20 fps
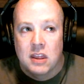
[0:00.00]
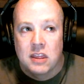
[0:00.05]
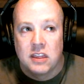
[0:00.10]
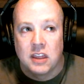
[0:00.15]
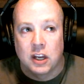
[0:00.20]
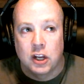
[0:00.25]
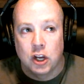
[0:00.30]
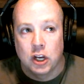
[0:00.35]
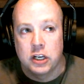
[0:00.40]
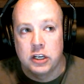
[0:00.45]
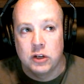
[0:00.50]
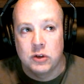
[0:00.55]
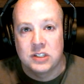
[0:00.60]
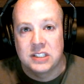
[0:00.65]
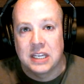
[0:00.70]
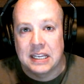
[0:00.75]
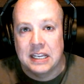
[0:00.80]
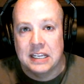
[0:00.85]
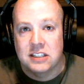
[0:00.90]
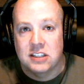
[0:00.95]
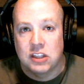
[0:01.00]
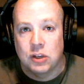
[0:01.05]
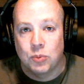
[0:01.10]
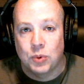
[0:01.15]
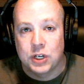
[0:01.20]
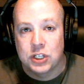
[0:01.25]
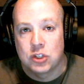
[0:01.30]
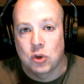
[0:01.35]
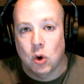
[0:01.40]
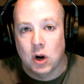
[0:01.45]
The good news is the
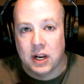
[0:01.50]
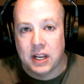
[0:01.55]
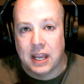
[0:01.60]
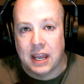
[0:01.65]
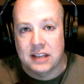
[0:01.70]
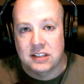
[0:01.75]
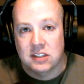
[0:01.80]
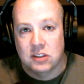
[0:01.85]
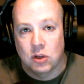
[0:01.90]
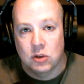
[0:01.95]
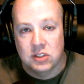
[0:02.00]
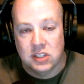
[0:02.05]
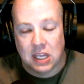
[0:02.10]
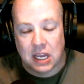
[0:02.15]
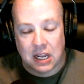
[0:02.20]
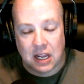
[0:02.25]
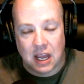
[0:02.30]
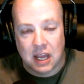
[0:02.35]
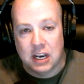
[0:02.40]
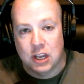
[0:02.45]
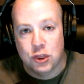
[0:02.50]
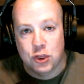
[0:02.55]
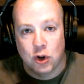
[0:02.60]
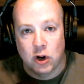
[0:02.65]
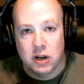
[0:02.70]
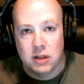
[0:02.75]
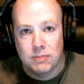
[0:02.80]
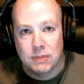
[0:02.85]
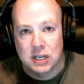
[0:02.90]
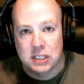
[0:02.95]
resort guests, those that got in
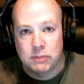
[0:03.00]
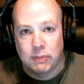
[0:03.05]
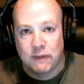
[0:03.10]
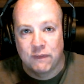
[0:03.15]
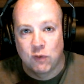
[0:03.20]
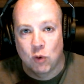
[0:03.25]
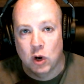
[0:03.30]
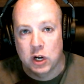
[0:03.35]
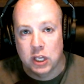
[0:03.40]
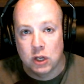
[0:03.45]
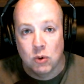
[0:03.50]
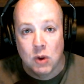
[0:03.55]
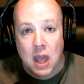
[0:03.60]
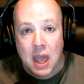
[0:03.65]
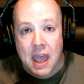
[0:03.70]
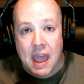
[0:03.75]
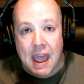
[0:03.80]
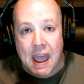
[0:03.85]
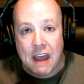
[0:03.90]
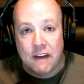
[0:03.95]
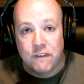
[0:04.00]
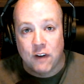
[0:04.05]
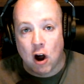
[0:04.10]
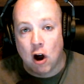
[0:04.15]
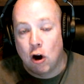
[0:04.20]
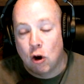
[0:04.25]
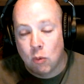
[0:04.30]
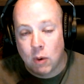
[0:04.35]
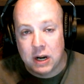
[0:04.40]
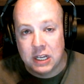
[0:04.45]
30 minutes before you, have
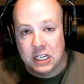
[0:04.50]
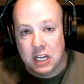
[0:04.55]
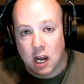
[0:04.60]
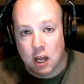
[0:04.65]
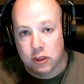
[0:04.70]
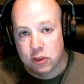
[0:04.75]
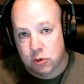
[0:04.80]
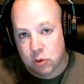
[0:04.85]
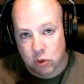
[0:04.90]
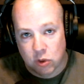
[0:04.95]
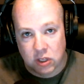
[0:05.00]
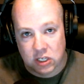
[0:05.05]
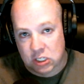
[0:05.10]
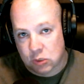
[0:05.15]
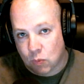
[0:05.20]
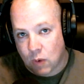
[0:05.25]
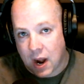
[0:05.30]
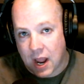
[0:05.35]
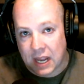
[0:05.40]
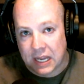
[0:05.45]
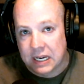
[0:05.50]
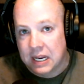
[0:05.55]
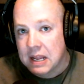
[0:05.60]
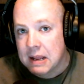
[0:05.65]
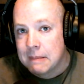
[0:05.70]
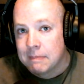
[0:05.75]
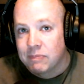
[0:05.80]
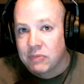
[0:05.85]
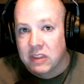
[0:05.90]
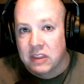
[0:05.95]
already gone through this ride.
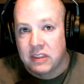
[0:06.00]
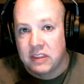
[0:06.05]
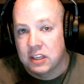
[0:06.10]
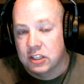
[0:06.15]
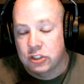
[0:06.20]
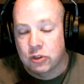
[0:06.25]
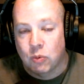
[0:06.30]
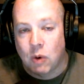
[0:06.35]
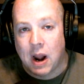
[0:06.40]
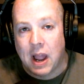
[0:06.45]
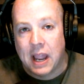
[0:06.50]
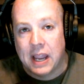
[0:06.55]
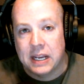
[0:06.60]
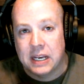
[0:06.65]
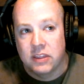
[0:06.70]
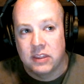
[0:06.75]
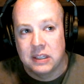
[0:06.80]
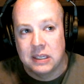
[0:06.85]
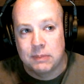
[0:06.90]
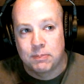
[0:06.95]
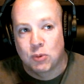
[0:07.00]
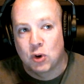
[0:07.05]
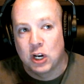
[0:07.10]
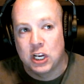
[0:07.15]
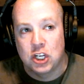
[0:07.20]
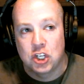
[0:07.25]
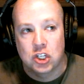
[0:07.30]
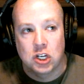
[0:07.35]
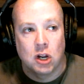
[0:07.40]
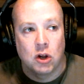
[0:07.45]
This ride, the
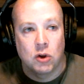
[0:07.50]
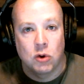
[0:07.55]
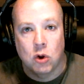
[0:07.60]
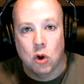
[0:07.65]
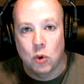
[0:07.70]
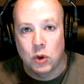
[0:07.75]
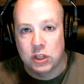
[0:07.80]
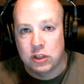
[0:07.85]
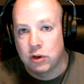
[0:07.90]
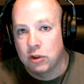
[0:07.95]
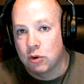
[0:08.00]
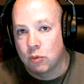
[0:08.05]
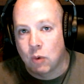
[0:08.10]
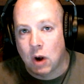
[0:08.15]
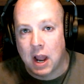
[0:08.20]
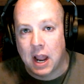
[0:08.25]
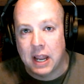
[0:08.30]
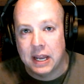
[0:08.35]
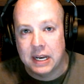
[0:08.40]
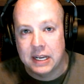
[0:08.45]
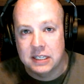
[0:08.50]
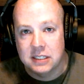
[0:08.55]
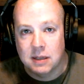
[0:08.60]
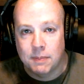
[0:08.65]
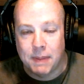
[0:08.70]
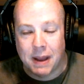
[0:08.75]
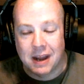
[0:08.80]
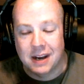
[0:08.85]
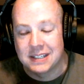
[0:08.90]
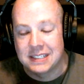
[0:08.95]
pre-show going through the ride is
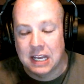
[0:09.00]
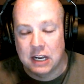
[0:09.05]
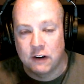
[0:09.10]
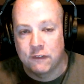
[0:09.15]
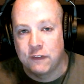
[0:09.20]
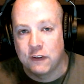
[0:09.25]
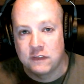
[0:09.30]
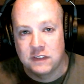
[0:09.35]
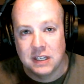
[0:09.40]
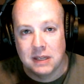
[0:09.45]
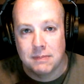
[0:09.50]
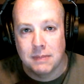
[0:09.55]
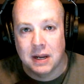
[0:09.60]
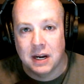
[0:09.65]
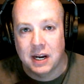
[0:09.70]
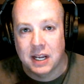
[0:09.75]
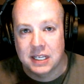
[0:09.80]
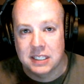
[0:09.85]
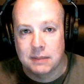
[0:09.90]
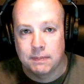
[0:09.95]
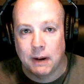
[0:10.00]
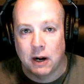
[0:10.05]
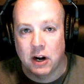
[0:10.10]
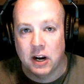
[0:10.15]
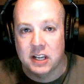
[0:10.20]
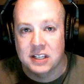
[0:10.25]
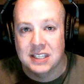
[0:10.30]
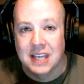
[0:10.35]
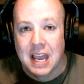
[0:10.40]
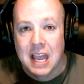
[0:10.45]
about a 10 or 15 minute
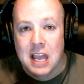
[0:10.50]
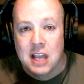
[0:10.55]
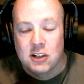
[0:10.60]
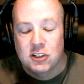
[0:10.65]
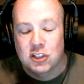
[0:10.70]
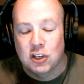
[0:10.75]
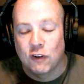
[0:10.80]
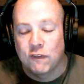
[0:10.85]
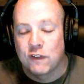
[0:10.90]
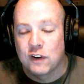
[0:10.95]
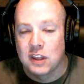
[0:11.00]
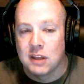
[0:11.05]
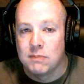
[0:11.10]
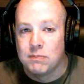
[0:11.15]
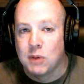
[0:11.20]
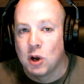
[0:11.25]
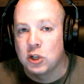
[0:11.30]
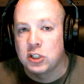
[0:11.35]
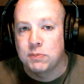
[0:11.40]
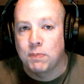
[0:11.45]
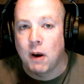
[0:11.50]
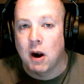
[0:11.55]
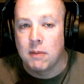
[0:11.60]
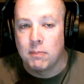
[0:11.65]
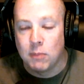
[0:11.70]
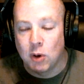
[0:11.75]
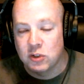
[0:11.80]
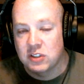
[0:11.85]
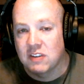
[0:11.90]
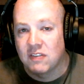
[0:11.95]
experience. So for the most
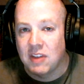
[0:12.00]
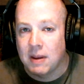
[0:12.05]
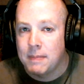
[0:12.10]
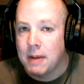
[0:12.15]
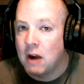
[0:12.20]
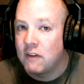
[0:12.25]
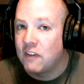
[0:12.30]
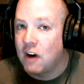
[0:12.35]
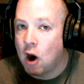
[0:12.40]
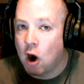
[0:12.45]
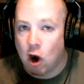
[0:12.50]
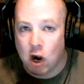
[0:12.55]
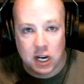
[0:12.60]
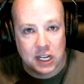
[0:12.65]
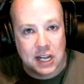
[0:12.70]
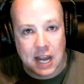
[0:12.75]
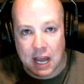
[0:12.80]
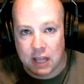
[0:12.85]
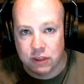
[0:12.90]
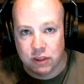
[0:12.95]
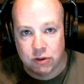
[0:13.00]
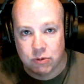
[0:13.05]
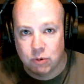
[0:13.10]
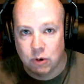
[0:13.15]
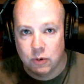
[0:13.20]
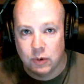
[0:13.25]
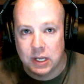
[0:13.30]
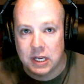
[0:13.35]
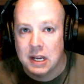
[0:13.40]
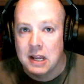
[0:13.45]
part, most of them have already gotten
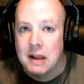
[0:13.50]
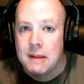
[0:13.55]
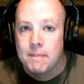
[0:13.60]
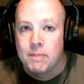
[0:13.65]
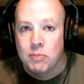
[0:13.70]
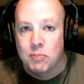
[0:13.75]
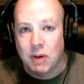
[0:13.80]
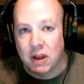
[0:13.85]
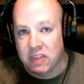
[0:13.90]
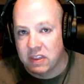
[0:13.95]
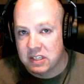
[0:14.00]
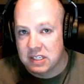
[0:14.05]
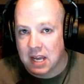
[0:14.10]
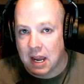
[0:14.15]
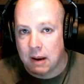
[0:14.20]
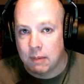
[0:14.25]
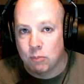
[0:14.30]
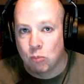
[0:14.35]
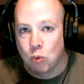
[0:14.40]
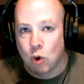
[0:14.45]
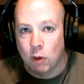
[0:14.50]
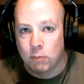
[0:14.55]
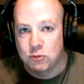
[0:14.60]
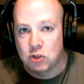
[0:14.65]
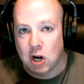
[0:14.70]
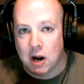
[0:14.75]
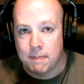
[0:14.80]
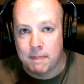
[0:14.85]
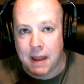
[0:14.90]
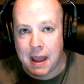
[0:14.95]
through it. By the time rope
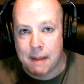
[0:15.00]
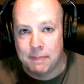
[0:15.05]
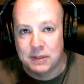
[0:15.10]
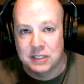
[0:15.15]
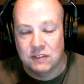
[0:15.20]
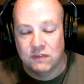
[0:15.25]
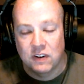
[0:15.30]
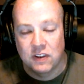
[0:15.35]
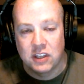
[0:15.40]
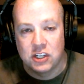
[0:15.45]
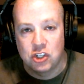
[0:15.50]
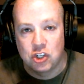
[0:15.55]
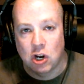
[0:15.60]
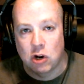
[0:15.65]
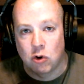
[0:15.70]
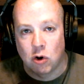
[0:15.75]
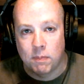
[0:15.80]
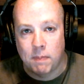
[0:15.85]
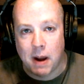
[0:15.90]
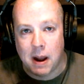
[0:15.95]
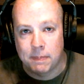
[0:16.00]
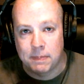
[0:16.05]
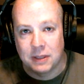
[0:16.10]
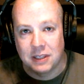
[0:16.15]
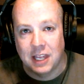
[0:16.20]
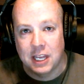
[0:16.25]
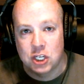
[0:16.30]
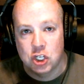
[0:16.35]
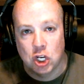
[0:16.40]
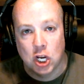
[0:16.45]
drop happens for the general
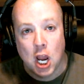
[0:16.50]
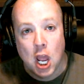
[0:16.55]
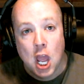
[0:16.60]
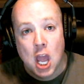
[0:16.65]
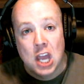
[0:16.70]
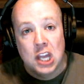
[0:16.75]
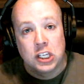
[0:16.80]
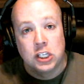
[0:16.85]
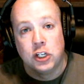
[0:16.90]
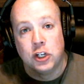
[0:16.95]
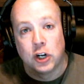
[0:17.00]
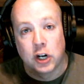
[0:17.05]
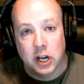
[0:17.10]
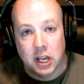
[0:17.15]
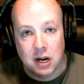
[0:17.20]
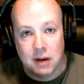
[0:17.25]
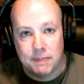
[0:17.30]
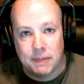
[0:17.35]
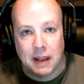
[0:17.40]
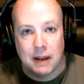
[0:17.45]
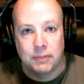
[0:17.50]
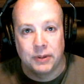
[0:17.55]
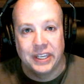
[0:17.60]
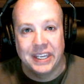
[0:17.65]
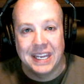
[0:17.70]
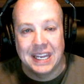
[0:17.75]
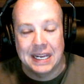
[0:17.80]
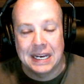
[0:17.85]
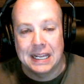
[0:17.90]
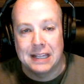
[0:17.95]
population, you're going to be able to
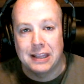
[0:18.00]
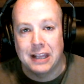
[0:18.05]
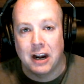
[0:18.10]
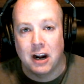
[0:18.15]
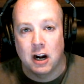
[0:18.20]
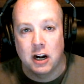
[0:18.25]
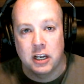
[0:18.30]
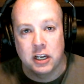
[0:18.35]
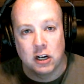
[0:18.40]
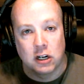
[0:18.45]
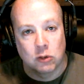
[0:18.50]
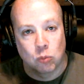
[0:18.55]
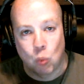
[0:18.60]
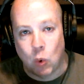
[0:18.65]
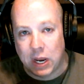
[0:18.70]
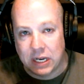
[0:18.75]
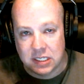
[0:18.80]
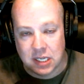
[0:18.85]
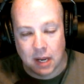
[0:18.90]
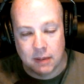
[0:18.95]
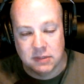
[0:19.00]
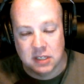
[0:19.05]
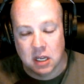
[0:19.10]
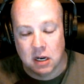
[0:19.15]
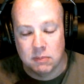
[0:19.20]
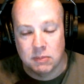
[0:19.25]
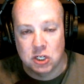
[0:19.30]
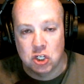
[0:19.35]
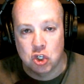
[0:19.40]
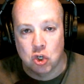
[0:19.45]
get in there. Your wait time is
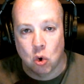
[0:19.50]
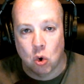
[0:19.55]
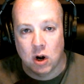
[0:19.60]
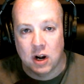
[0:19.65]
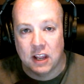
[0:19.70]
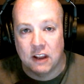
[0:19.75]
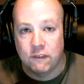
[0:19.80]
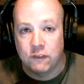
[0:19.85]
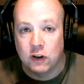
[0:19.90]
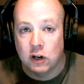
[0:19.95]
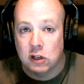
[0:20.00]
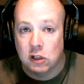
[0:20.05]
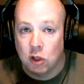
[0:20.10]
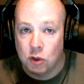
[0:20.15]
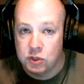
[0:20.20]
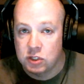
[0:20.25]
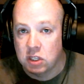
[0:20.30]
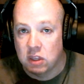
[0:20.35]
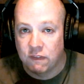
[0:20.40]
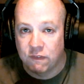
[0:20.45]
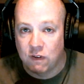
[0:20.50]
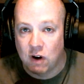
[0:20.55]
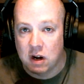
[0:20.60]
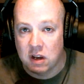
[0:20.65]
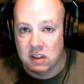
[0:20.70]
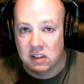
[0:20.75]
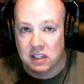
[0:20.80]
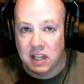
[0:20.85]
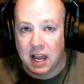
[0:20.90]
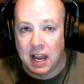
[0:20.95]
going to be short if you're close to the
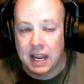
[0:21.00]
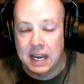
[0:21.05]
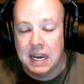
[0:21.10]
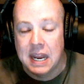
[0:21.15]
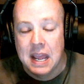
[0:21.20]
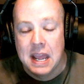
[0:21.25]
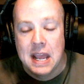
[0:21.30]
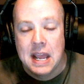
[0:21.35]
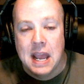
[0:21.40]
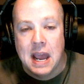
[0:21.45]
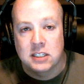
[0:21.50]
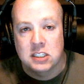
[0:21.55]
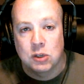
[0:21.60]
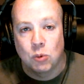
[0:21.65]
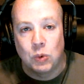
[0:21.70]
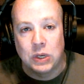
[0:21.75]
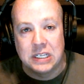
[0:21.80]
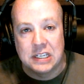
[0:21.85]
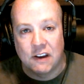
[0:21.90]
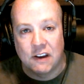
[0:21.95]
front of the line. So we